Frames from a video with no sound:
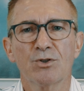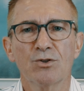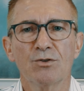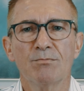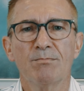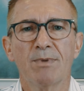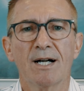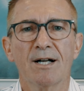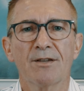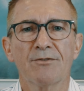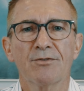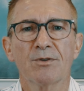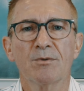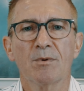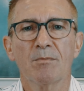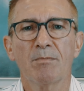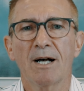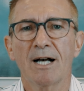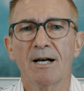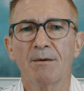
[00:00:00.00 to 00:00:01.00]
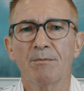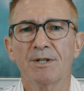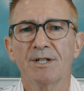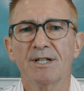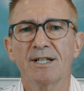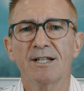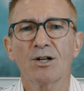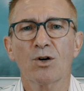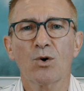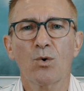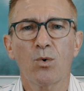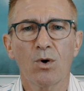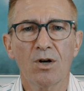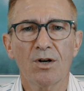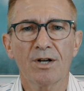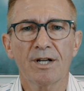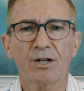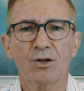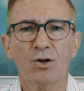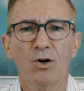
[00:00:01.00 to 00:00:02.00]
two bathroom apartment in a
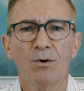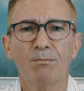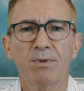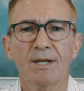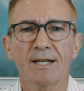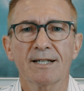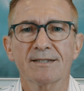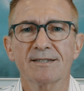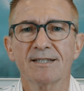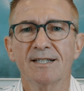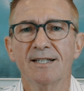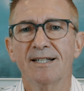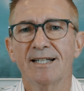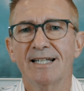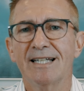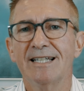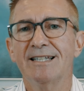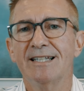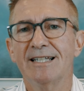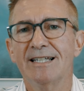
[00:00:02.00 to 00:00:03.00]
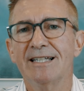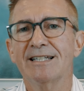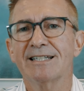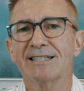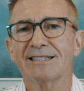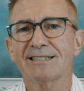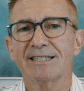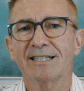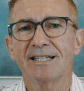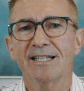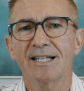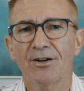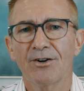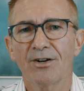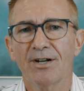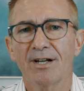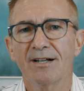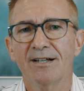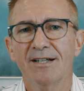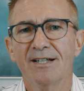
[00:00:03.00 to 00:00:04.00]
quality complex in the inner city
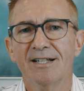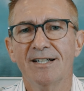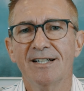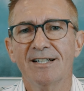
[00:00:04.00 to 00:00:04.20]
area.